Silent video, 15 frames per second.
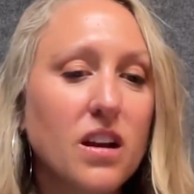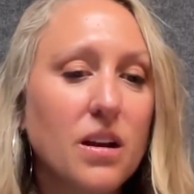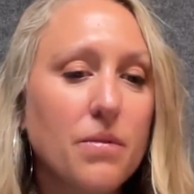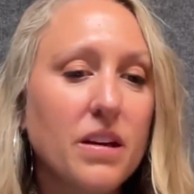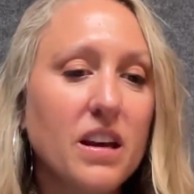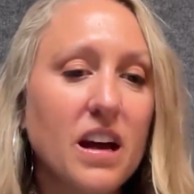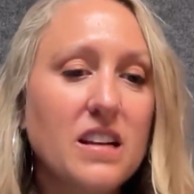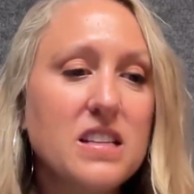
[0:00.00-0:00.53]
I
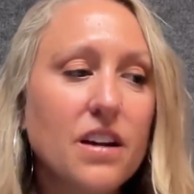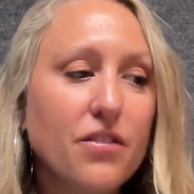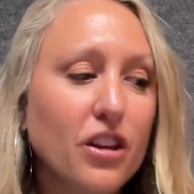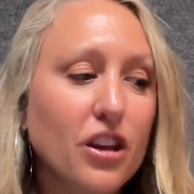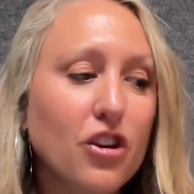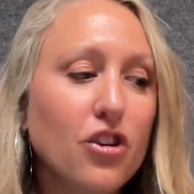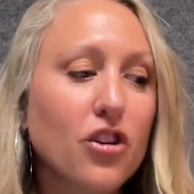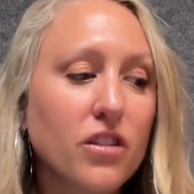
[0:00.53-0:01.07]
mean, I
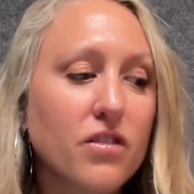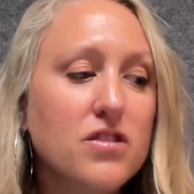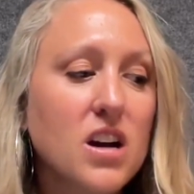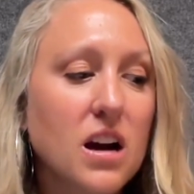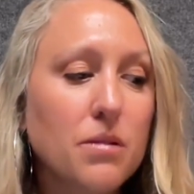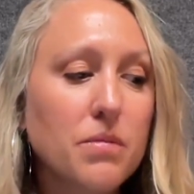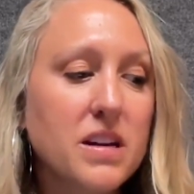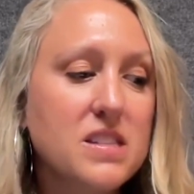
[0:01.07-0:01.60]
definitely could have
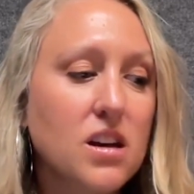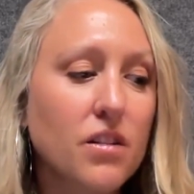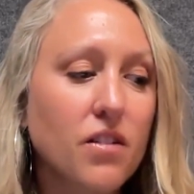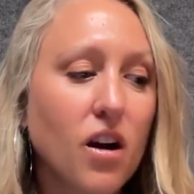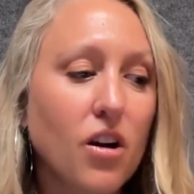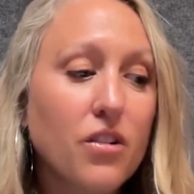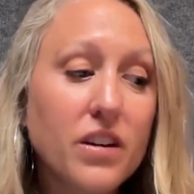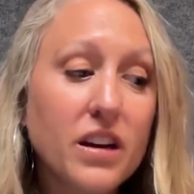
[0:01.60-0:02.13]
talked myself
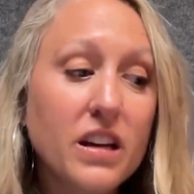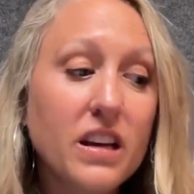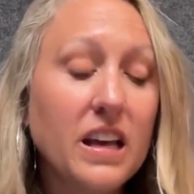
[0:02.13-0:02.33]
out of it.